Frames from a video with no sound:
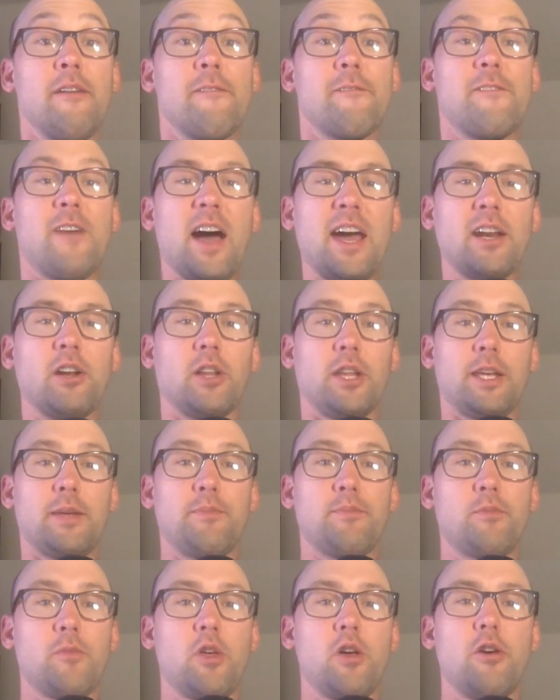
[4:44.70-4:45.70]
Finally,
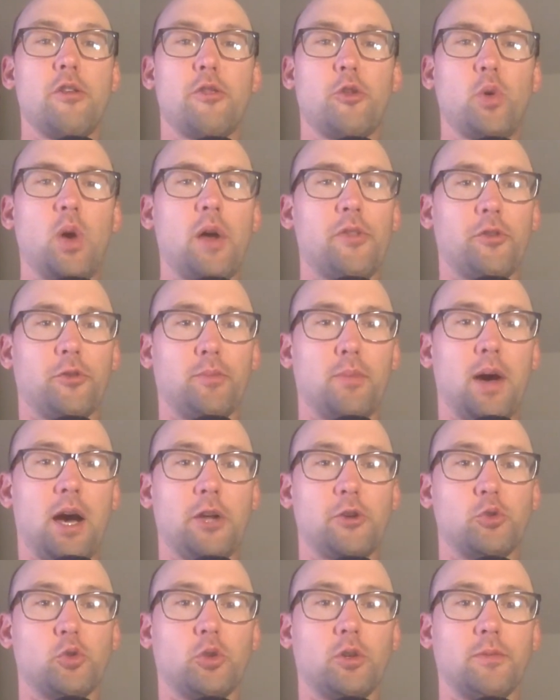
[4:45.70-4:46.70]
throughout this
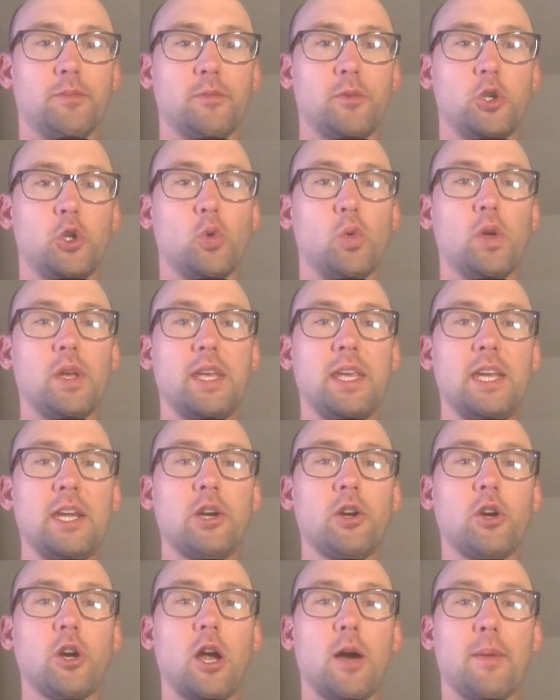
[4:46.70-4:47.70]
module, you will
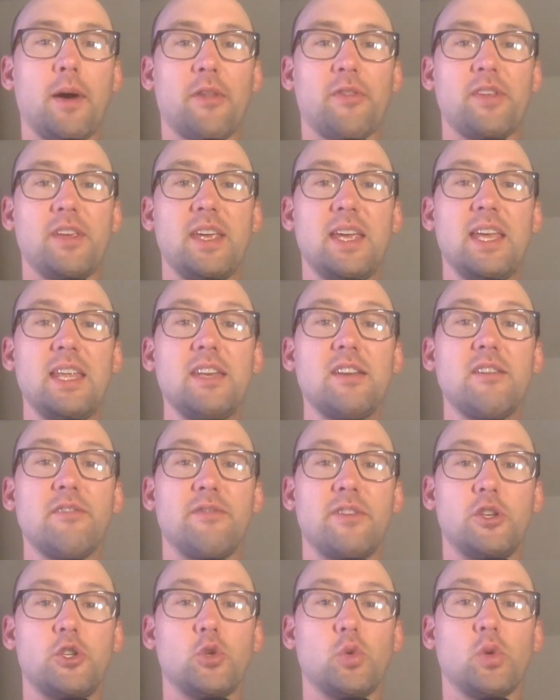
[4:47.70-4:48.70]
hear about the
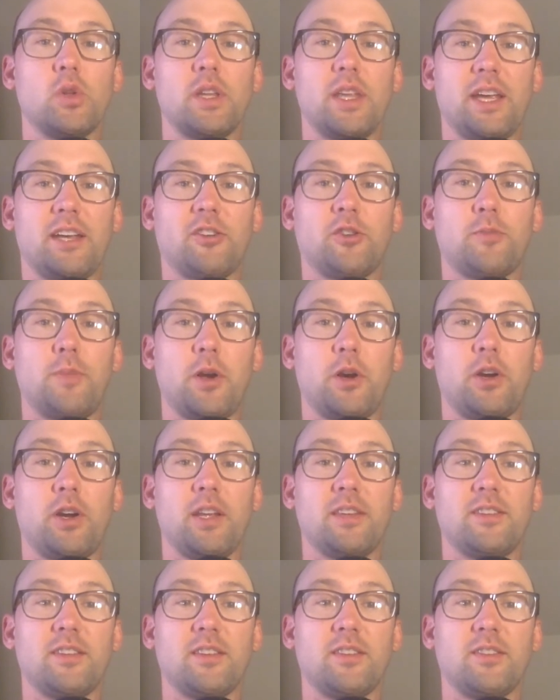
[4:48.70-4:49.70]
individual
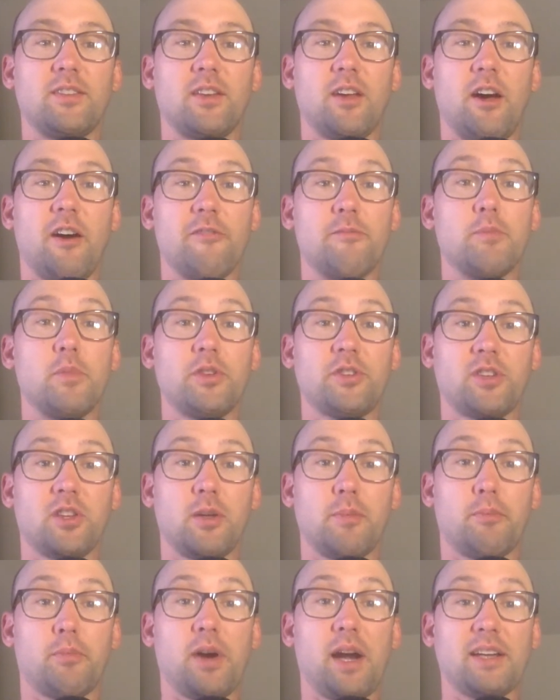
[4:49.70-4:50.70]
experiences of
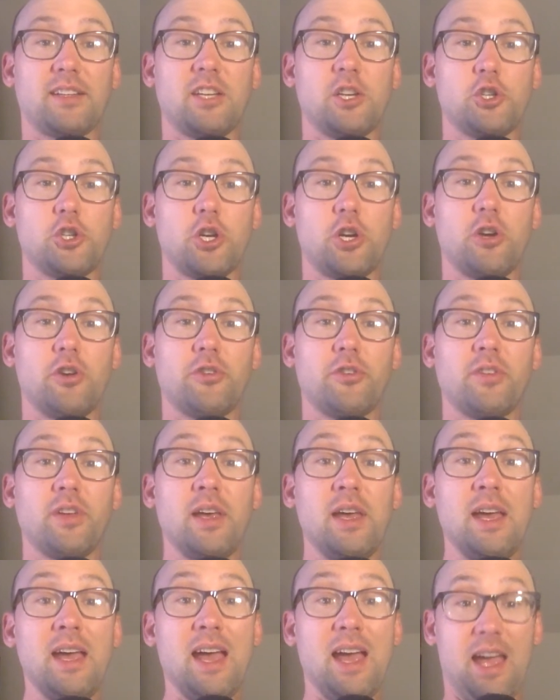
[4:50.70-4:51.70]
Muslim practitioners
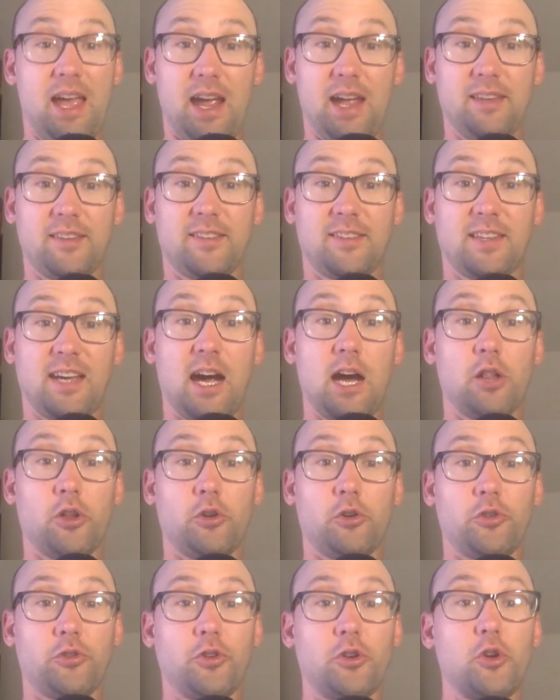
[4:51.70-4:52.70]
and
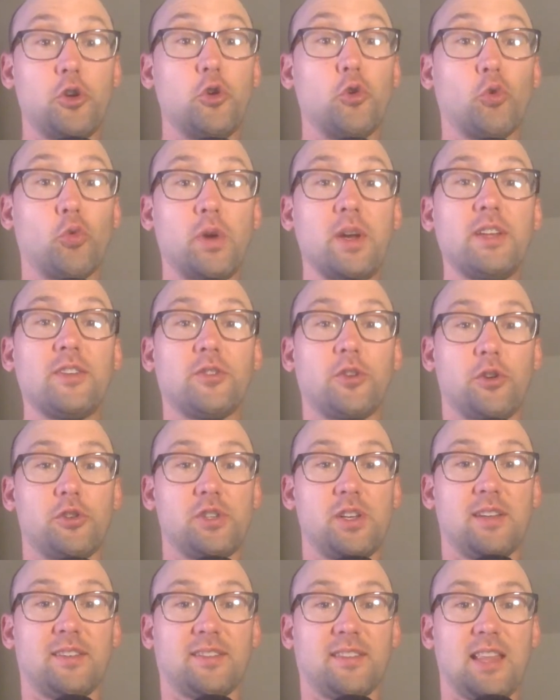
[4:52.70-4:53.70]
scholars who
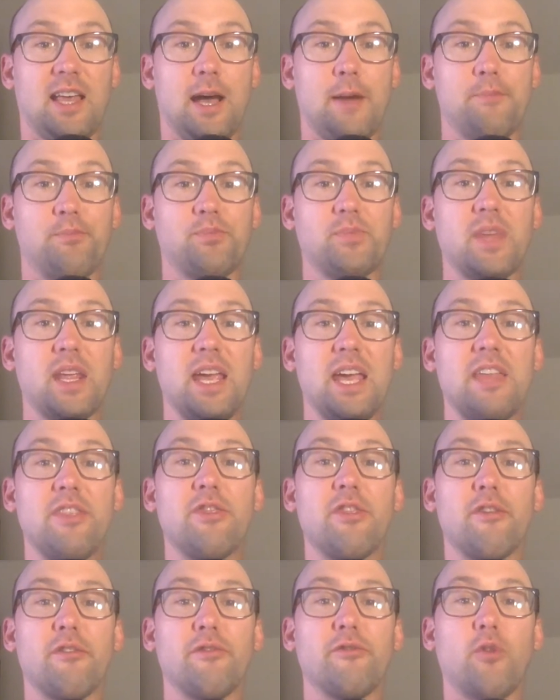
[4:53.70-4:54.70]
research Islam
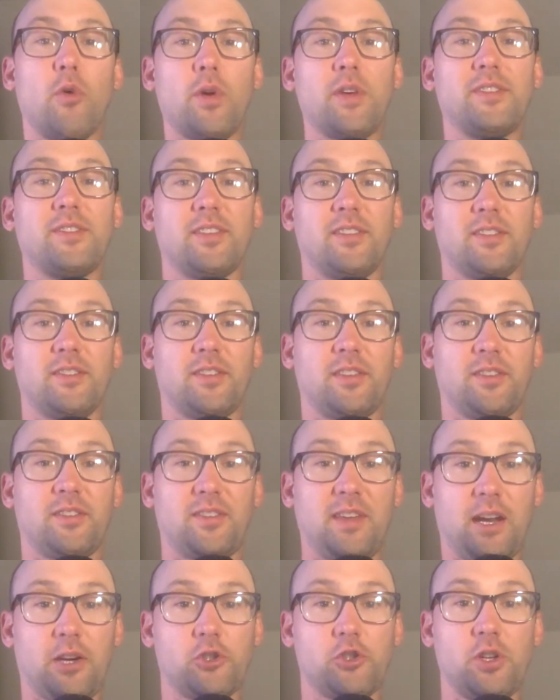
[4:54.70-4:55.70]
in the Voices
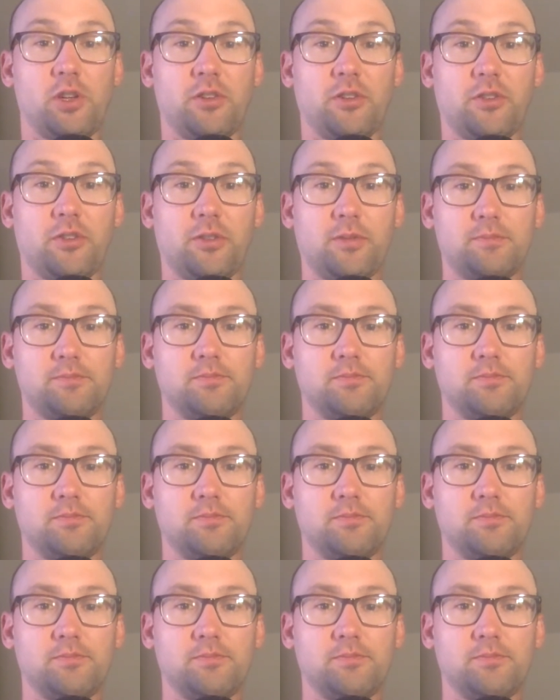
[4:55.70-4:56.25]
sections.